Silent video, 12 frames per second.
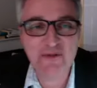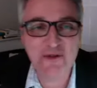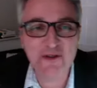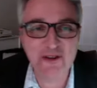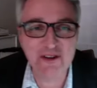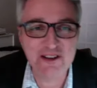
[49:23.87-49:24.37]

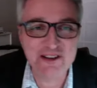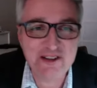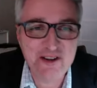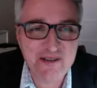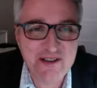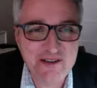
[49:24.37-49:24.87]
poor hooligans.
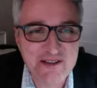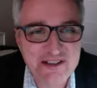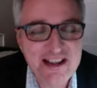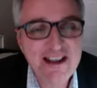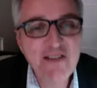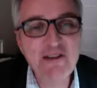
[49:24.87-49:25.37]
Oh my goodness,
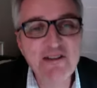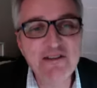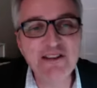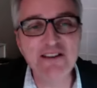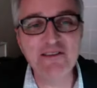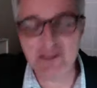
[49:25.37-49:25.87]

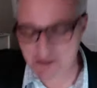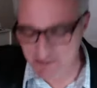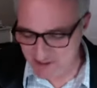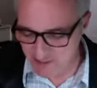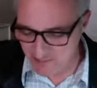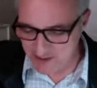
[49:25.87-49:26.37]
a
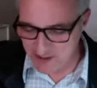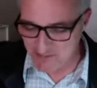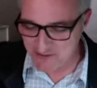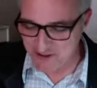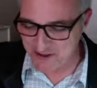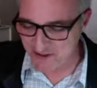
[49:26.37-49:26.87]
bit too much
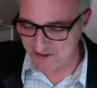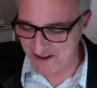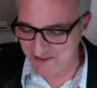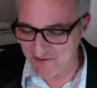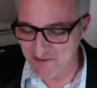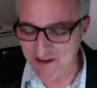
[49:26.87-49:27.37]
emphasis on that,
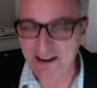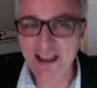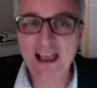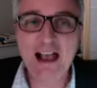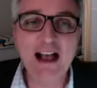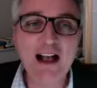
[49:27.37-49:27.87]
I think. But
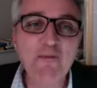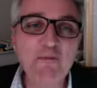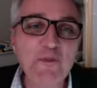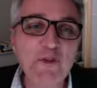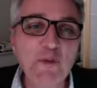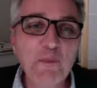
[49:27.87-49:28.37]

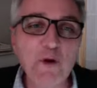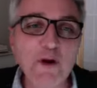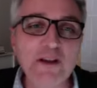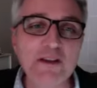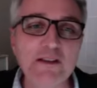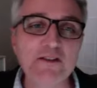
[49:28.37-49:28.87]
the
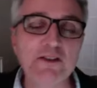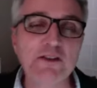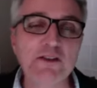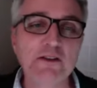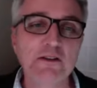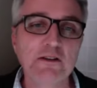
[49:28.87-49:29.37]
point
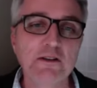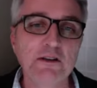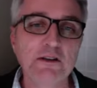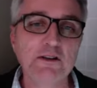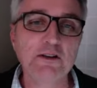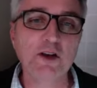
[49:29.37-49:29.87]
is,
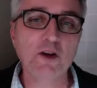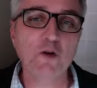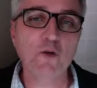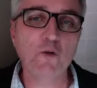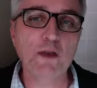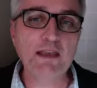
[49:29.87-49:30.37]

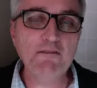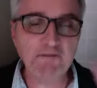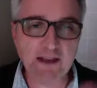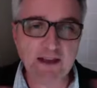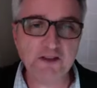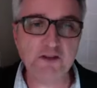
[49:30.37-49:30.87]
so if
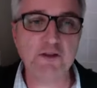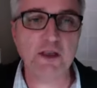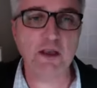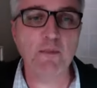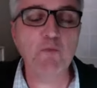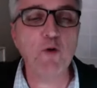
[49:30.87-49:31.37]
that's the,
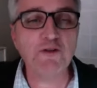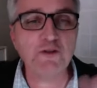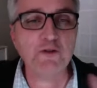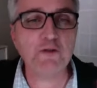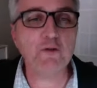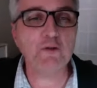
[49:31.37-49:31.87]
I mean,
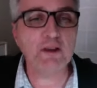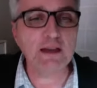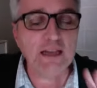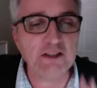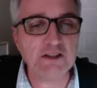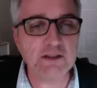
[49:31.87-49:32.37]

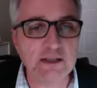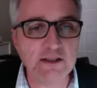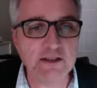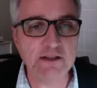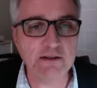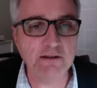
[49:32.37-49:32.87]
let's look.
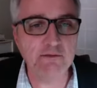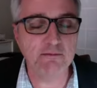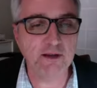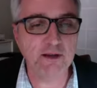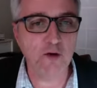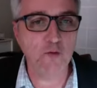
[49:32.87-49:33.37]

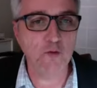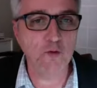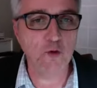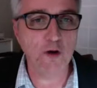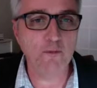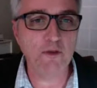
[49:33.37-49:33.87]

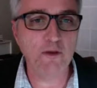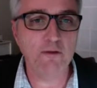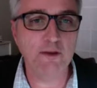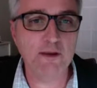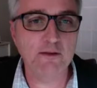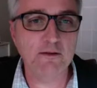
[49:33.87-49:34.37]

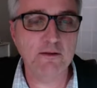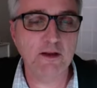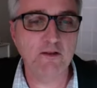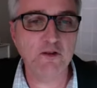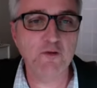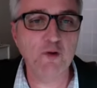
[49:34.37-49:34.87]

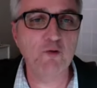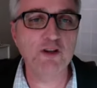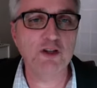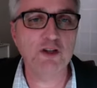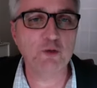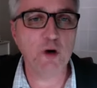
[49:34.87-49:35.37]
There's a few
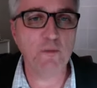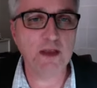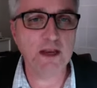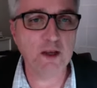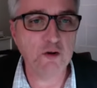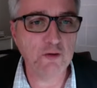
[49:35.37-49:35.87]
reasons why I'm
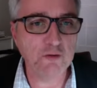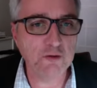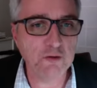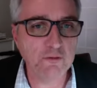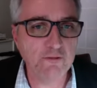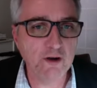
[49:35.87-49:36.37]
getting you
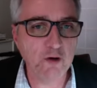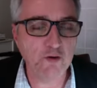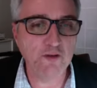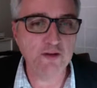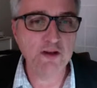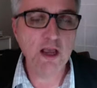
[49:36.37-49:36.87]
to focus
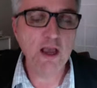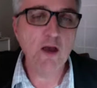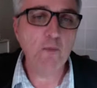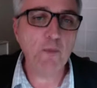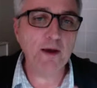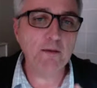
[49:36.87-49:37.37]
on this.
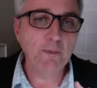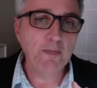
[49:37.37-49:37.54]
But